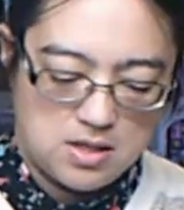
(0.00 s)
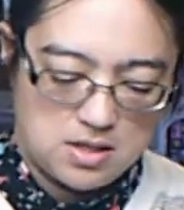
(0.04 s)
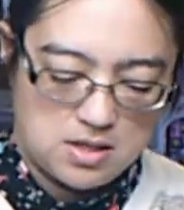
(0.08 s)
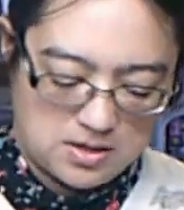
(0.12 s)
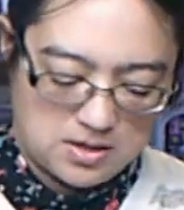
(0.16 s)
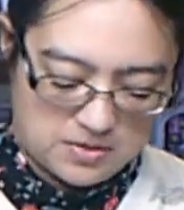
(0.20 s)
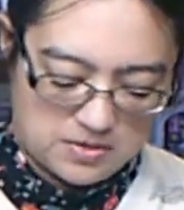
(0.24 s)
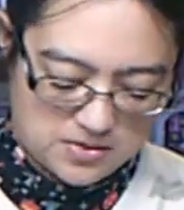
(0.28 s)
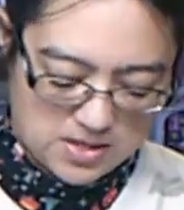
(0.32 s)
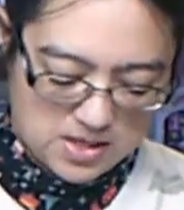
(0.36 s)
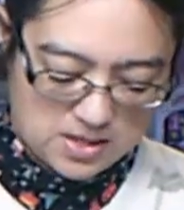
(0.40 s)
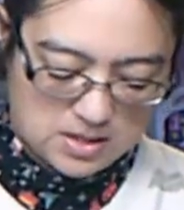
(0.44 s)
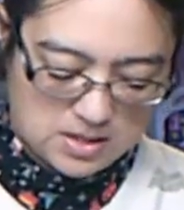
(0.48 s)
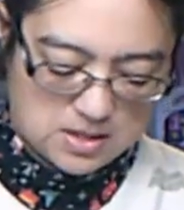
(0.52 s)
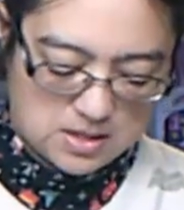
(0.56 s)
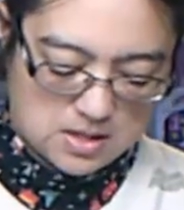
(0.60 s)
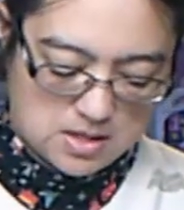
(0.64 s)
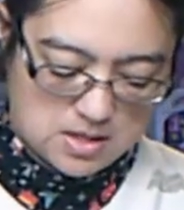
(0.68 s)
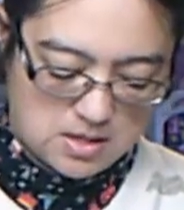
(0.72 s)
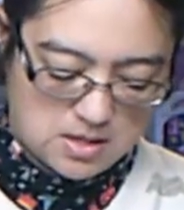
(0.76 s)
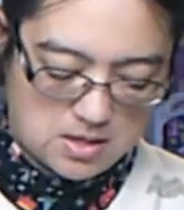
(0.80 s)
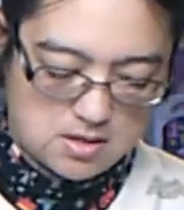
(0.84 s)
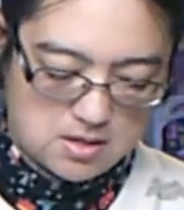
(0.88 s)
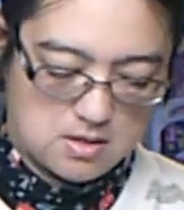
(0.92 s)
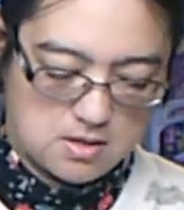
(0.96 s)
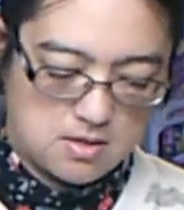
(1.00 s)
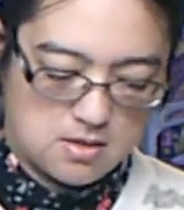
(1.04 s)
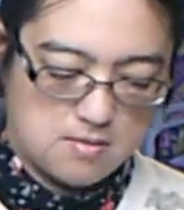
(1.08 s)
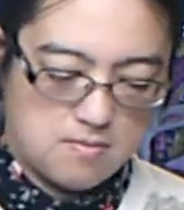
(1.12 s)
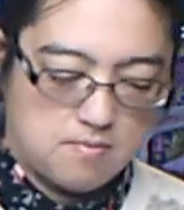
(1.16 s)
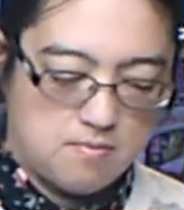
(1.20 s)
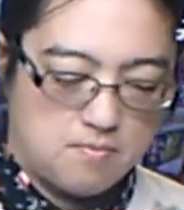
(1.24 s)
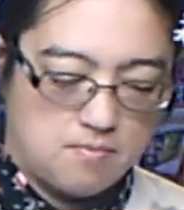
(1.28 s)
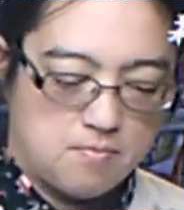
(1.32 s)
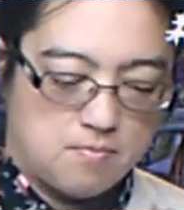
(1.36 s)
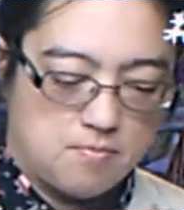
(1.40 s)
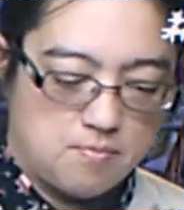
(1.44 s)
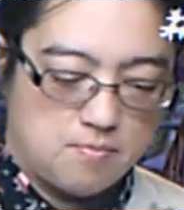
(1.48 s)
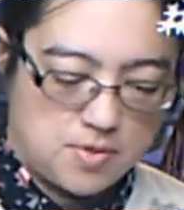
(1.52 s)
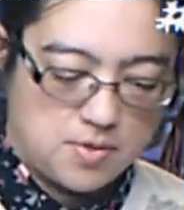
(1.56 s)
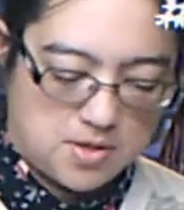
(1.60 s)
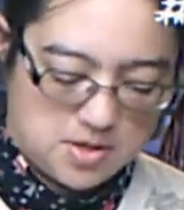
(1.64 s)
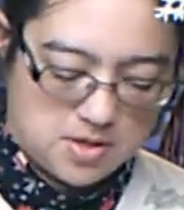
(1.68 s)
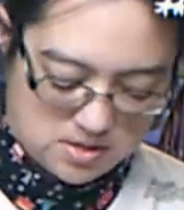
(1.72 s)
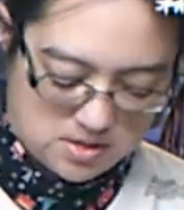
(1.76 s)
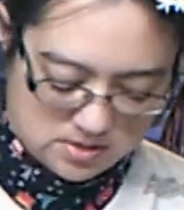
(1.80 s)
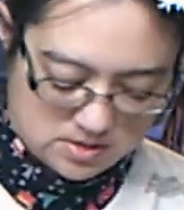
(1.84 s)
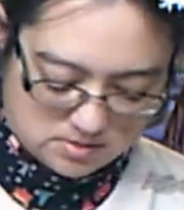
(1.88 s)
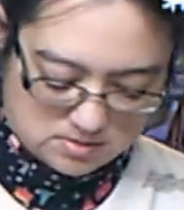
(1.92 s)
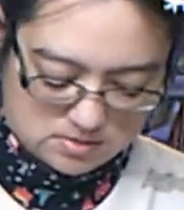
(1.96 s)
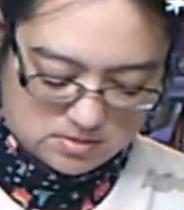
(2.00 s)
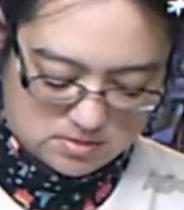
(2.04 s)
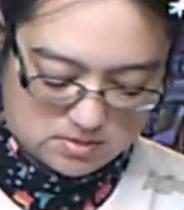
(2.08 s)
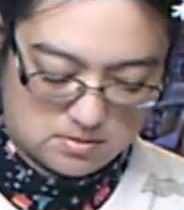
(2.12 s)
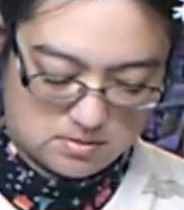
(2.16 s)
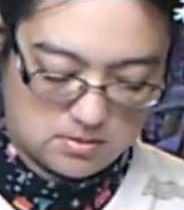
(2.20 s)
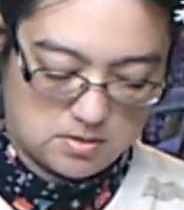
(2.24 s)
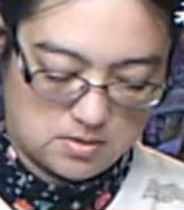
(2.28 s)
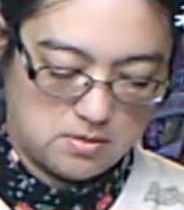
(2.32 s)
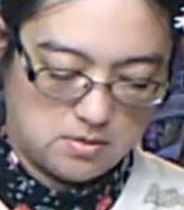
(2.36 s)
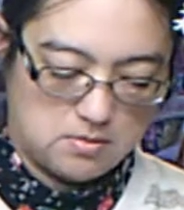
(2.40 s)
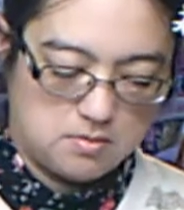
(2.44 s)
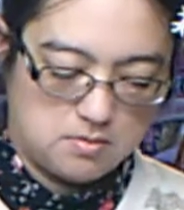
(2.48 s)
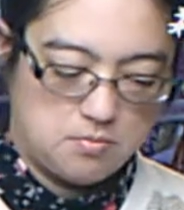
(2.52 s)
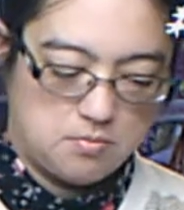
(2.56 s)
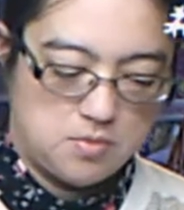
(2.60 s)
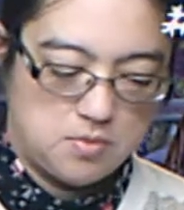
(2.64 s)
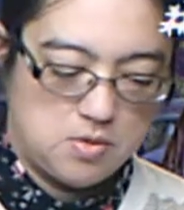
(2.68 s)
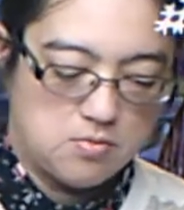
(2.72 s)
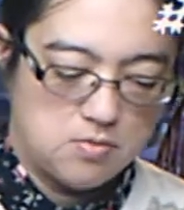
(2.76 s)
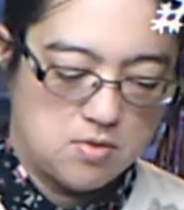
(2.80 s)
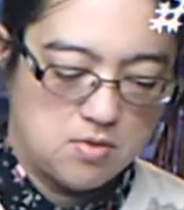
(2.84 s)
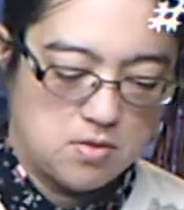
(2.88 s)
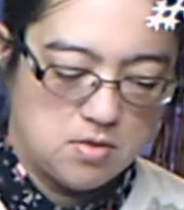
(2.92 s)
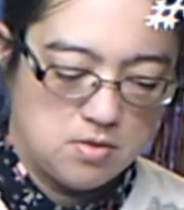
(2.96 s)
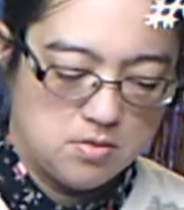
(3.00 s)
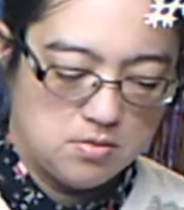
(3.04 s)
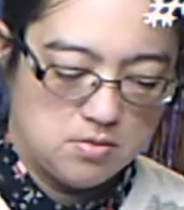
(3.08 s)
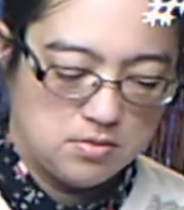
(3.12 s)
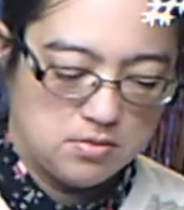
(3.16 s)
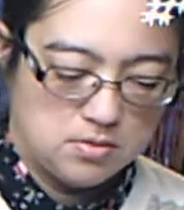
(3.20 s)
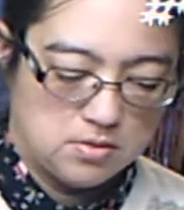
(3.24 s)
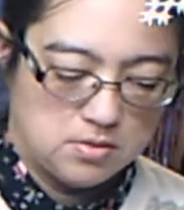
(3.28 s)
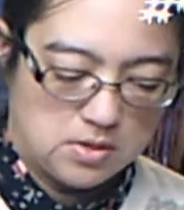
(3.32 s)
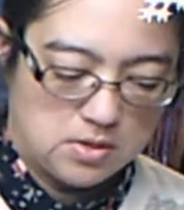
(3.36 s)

I think I am, but I could be wrong.